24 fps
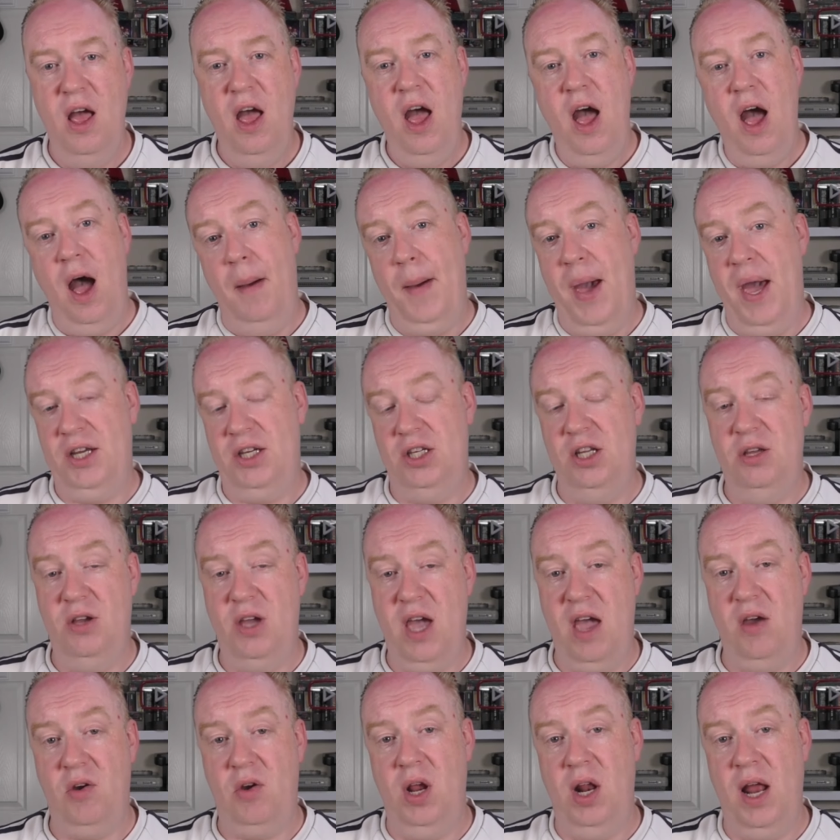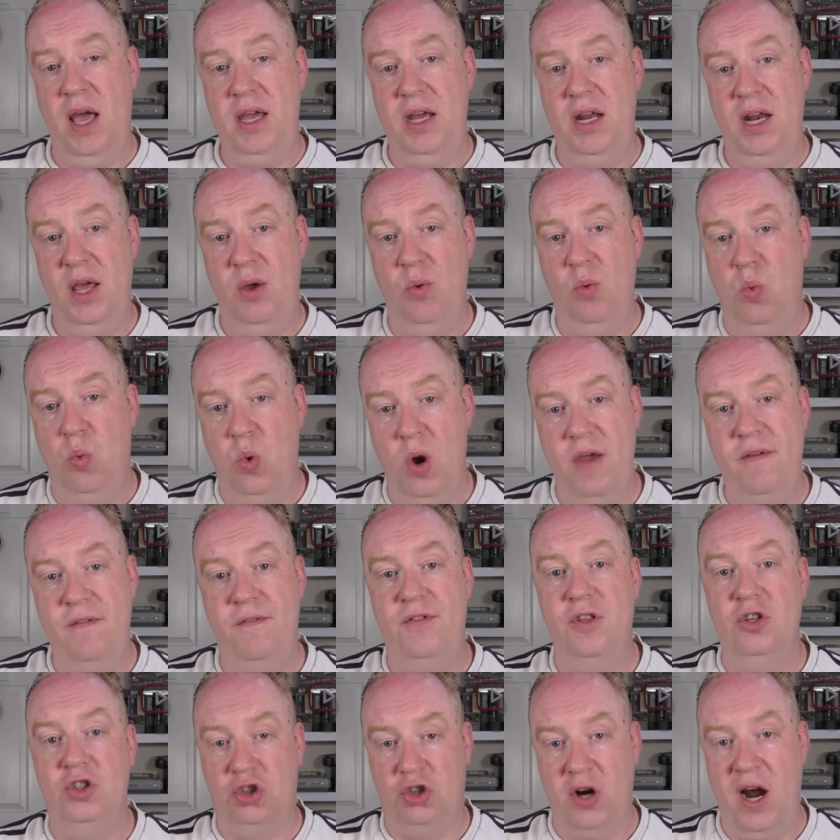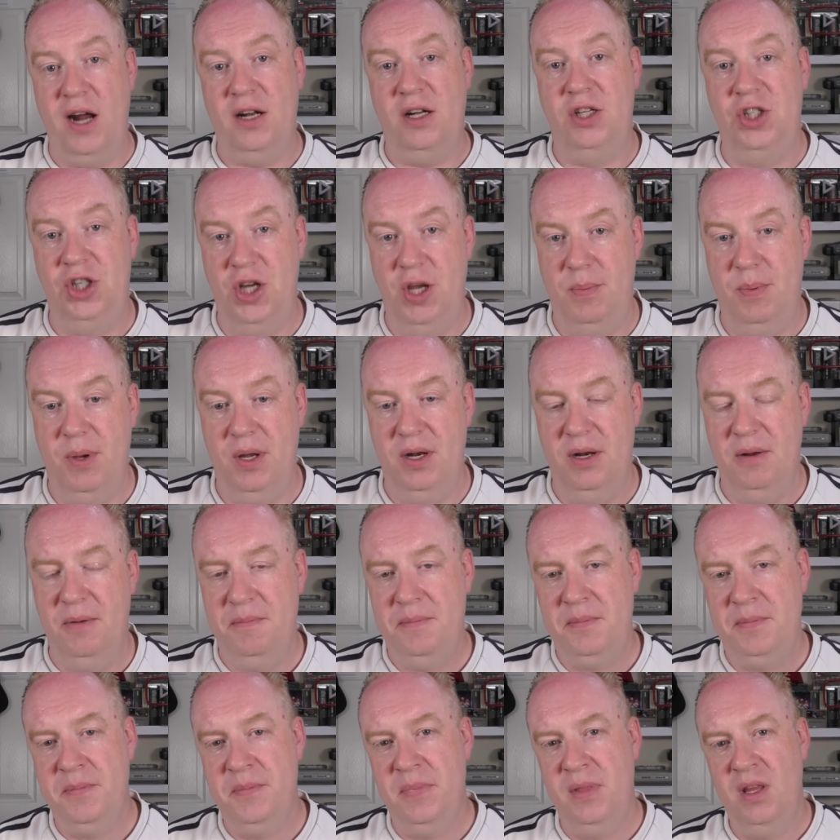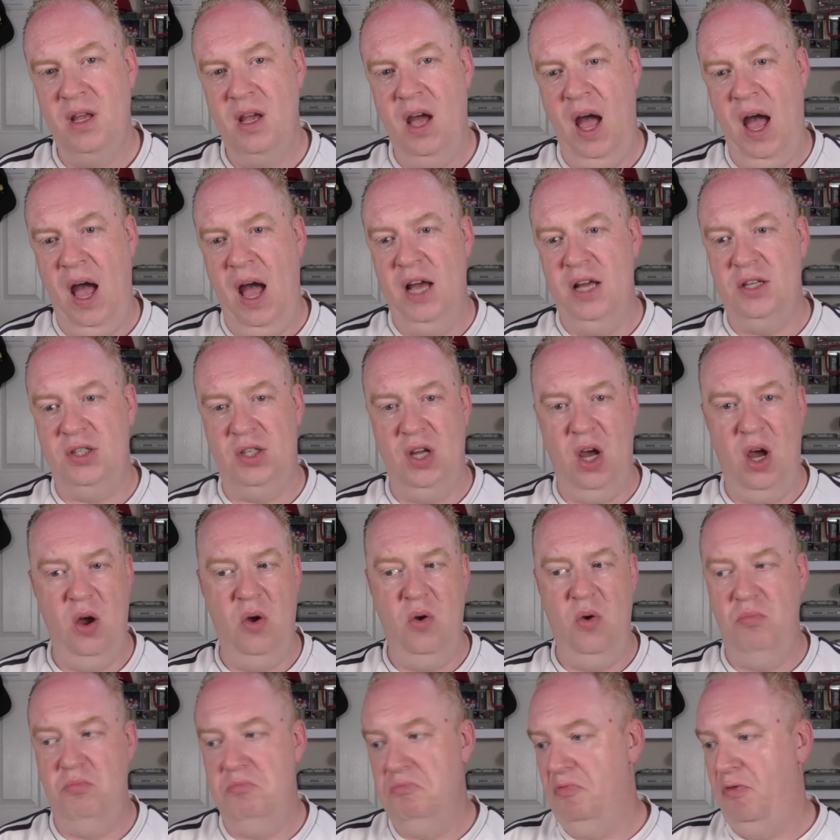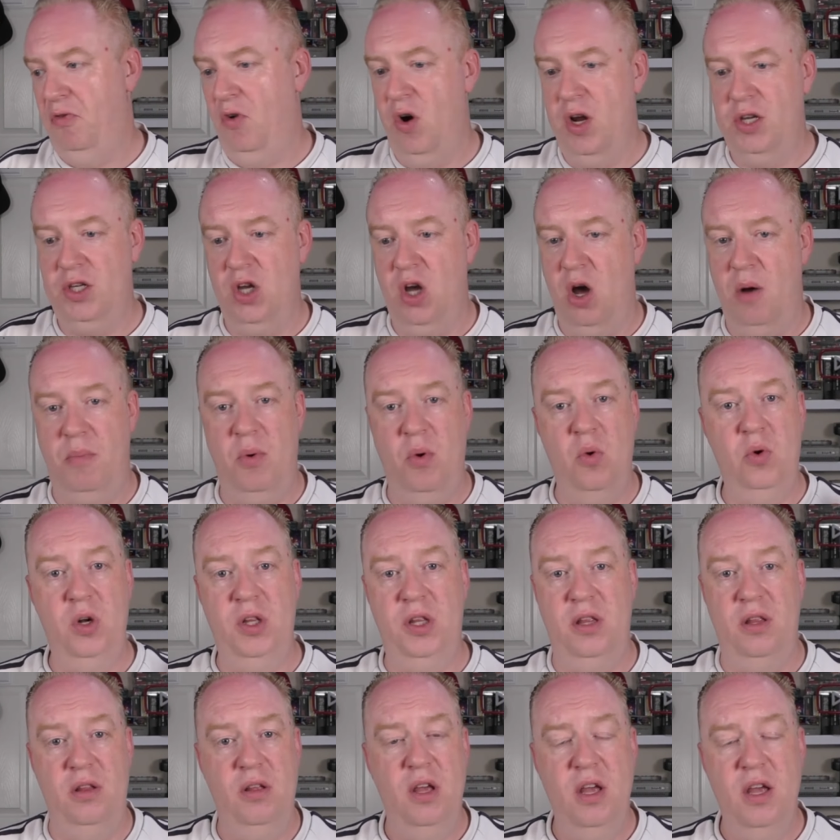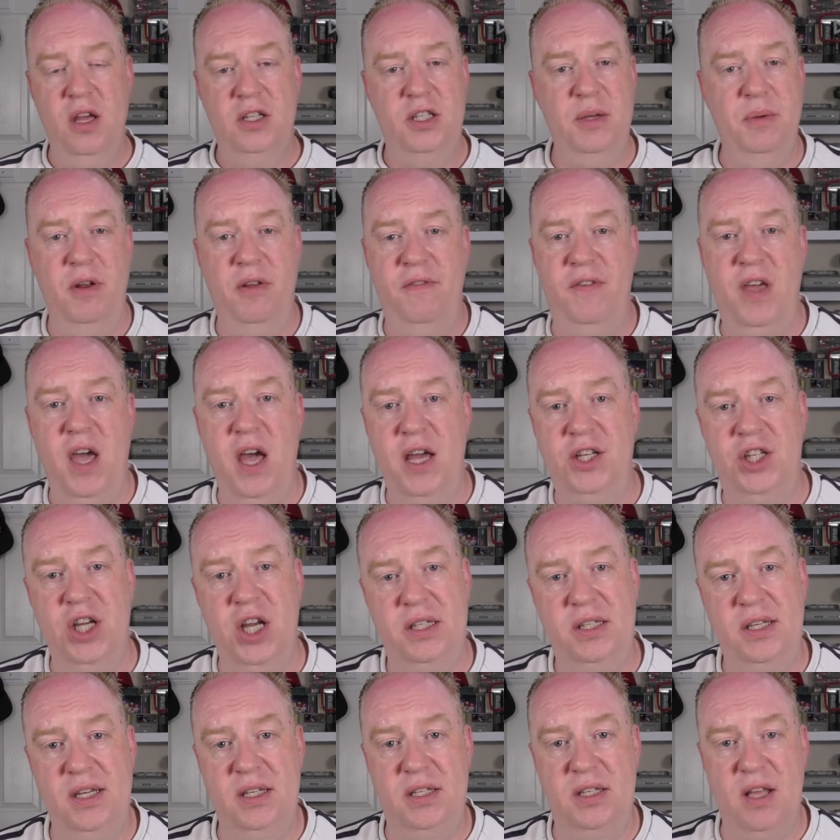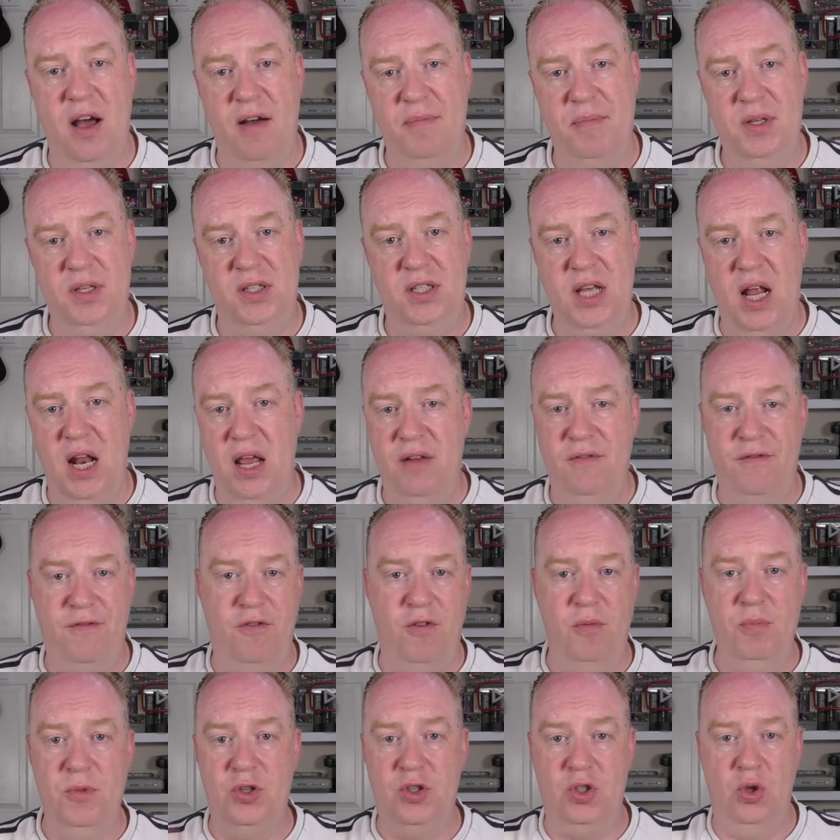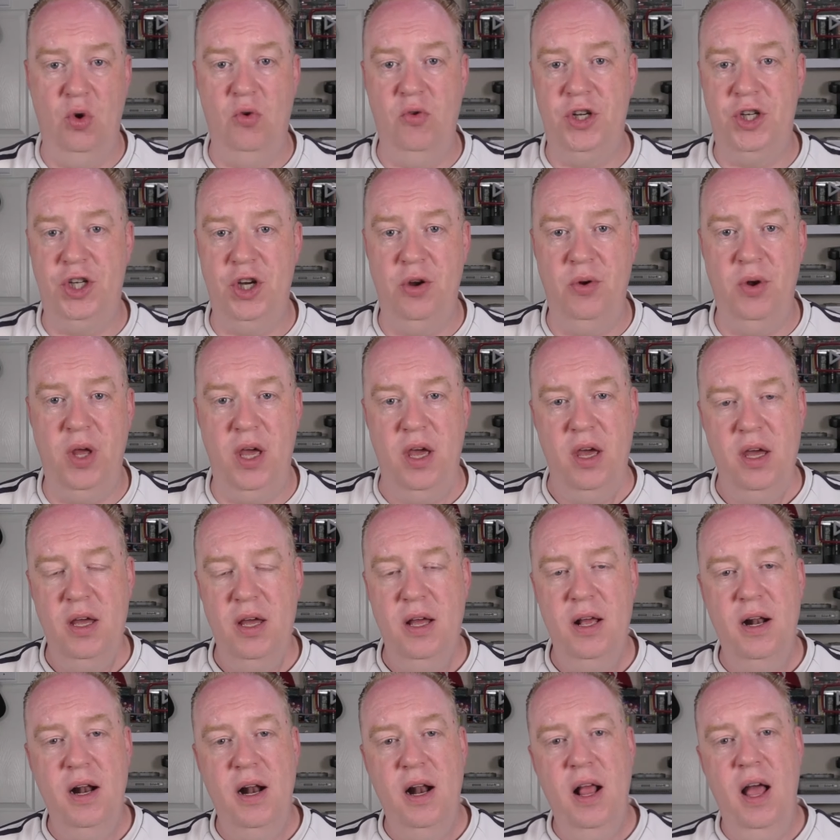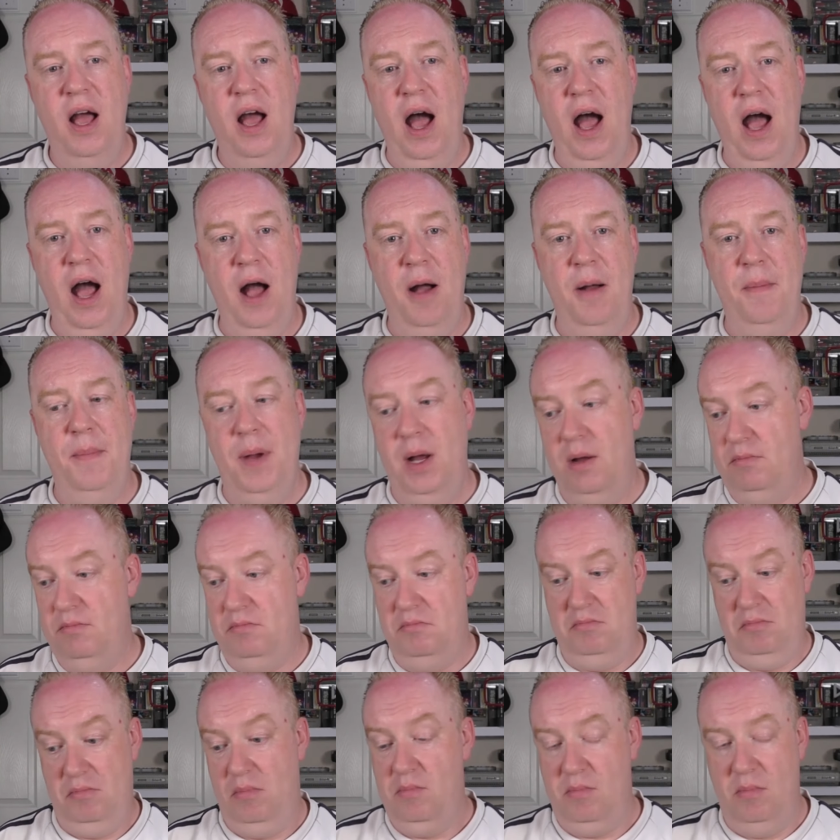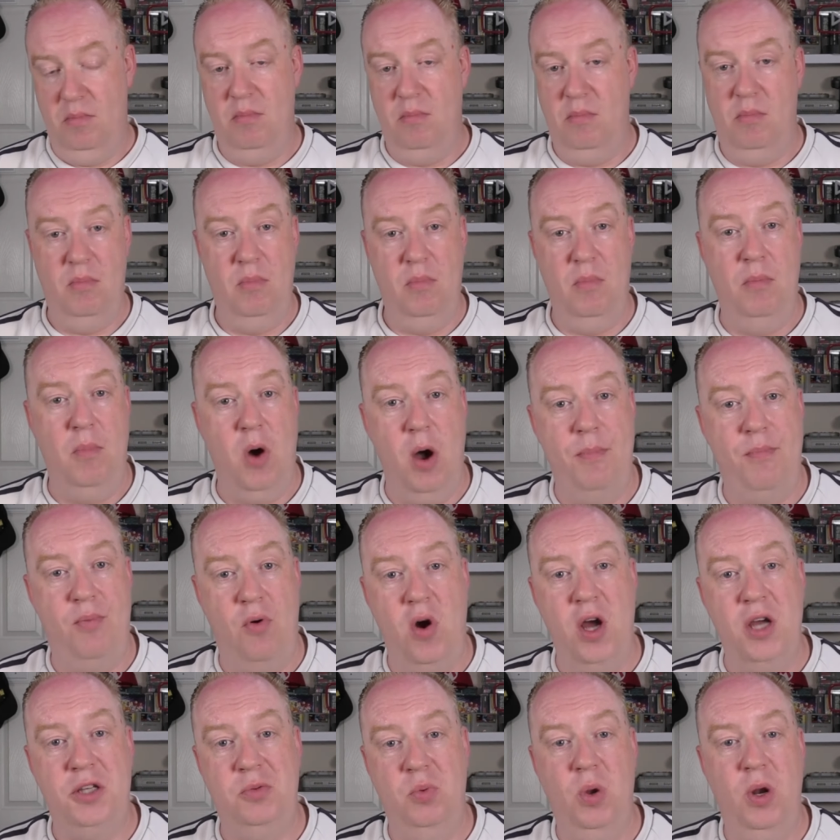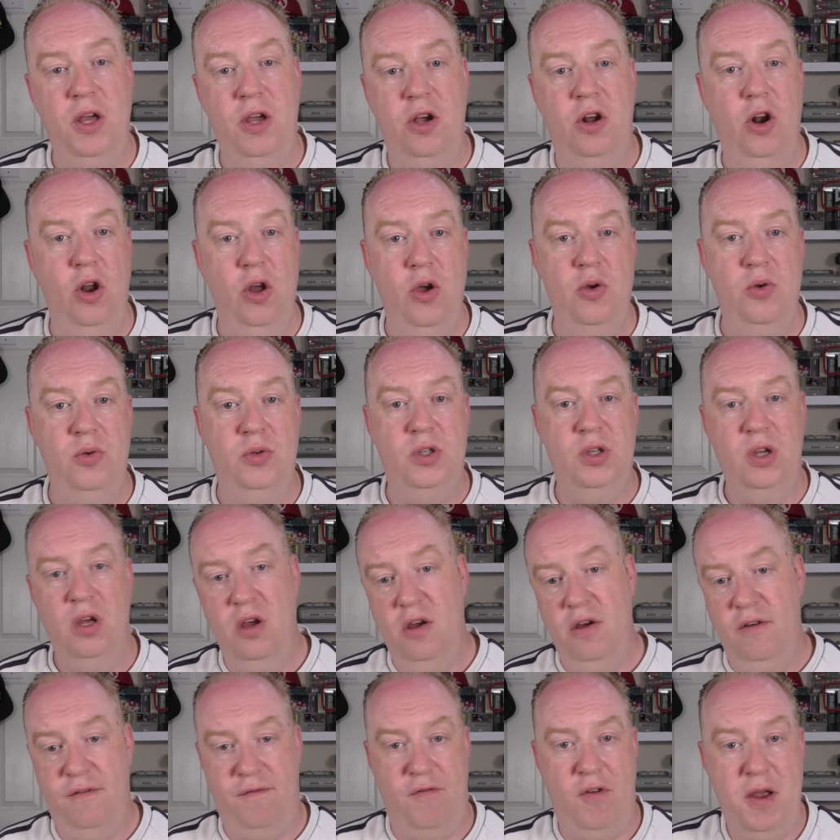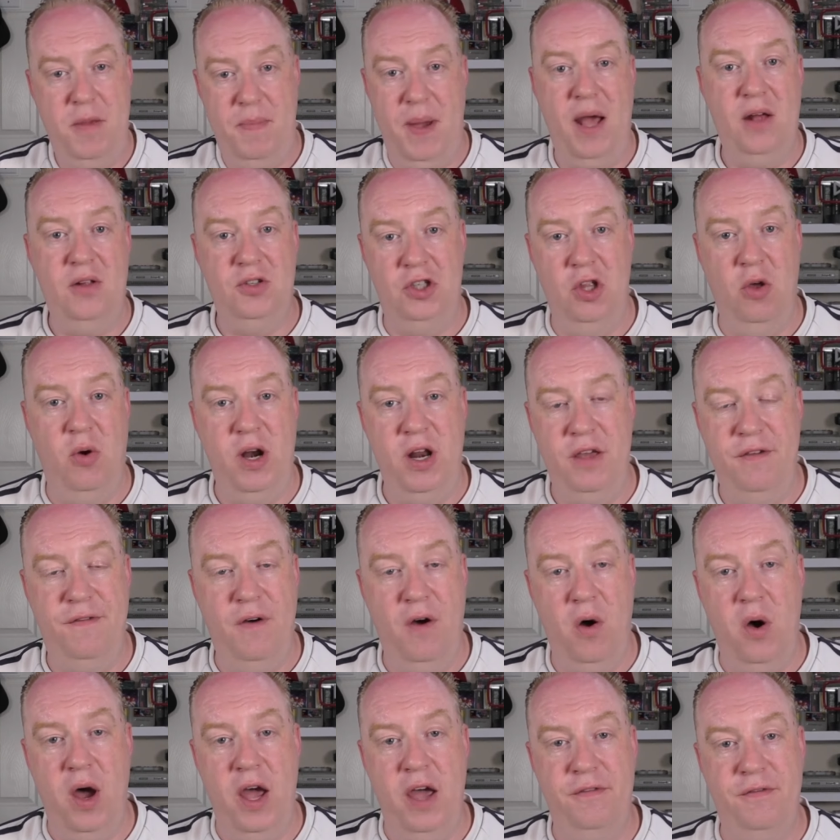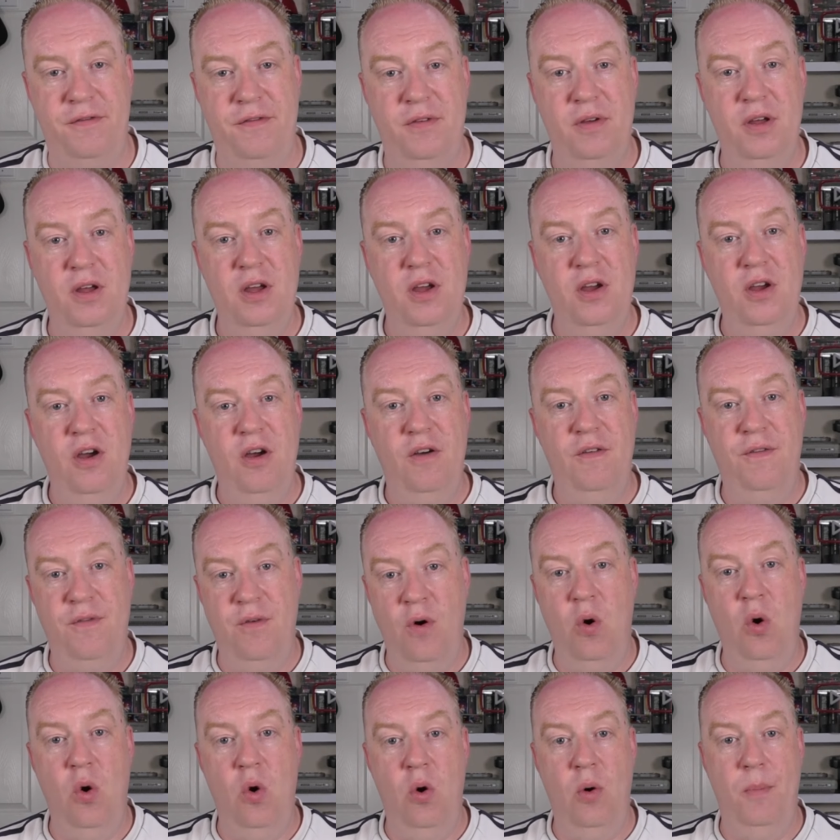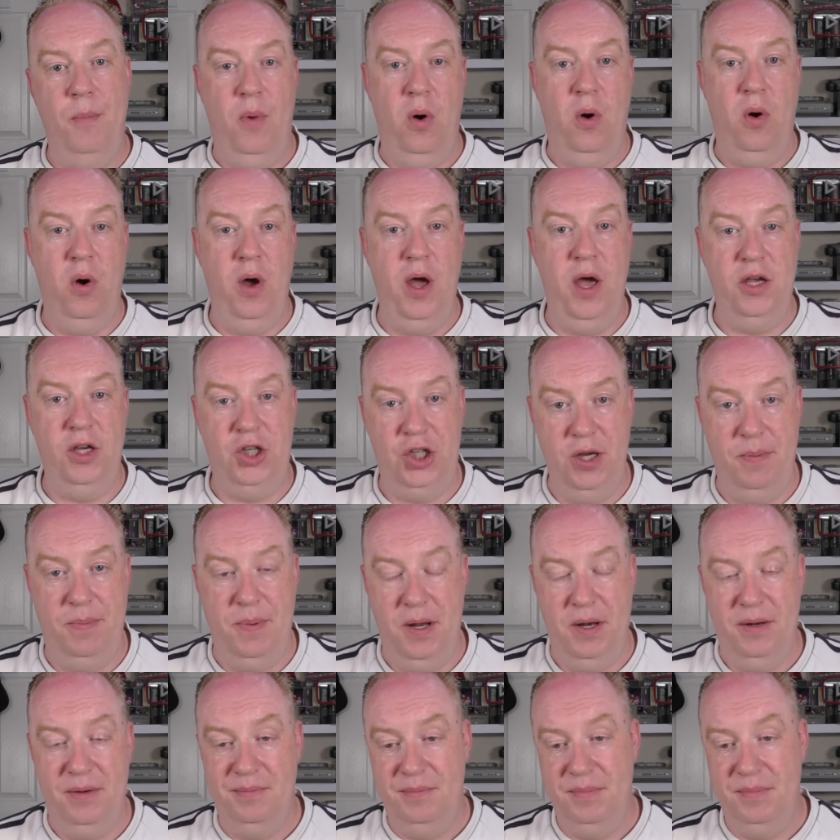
I'm actually calculating it with the tracked shipping. So, for example, some of the VHSs that I've been selling from the storage unit, my price will include £3.95 for my shipping.